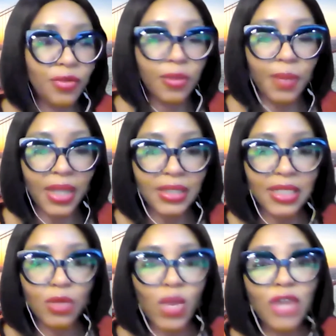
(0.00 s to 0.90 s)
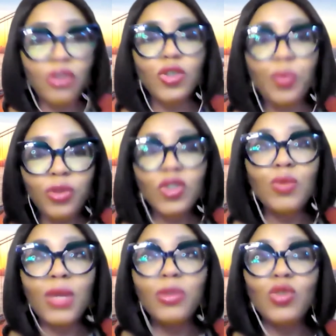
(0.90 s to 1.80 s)
the person, when you're supposed to be
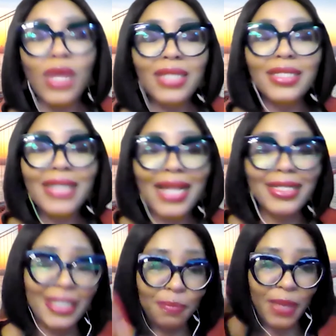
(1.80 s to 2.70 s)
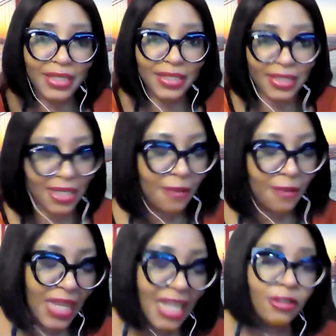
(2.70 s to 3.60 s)
able to anticipate
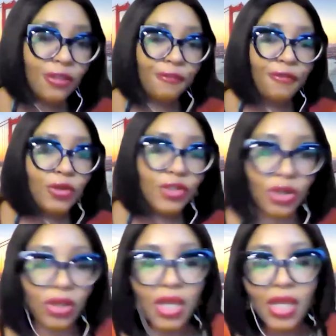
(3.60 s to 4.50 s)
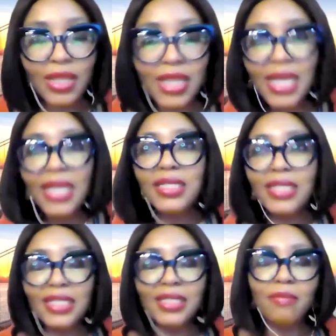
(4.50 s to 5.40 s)
into the future, this
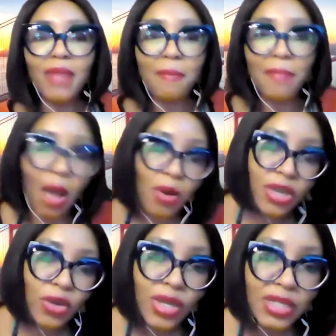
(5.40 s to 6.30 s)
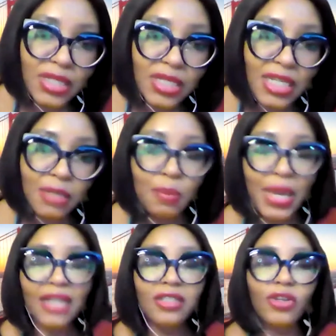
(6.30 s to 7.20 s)
is the manpower you're going to need
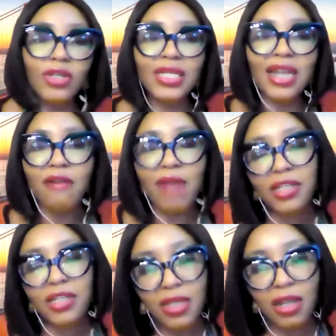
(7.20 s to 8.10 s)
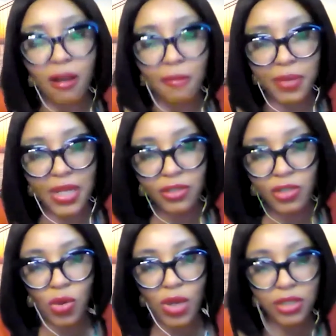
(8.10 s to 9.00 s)
based on the direction the company is
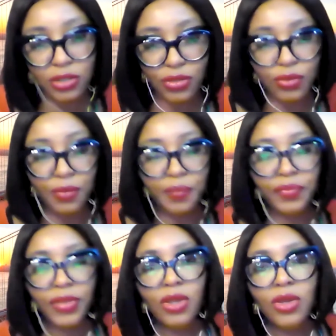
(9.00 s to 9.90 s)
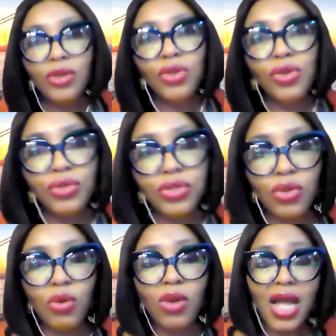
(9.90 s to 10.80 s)
going to. You know,
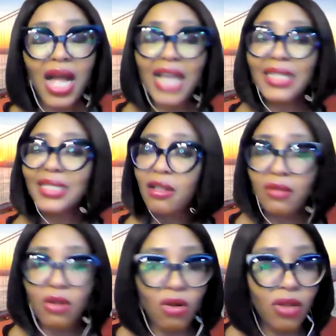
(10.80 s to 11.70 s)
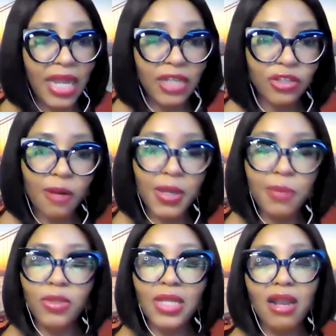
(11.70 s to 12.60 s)
so I tell all HR people
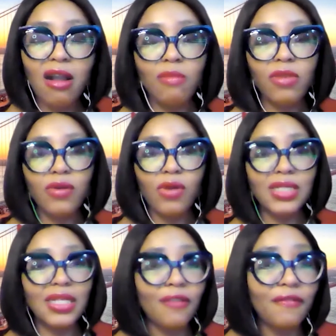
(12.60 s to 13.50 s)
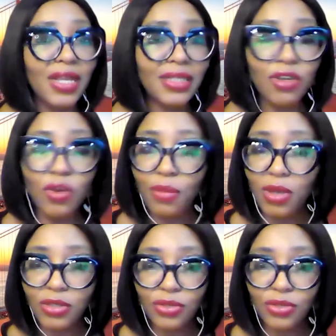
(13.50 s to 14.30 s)
that I come across, I said, the first thing you must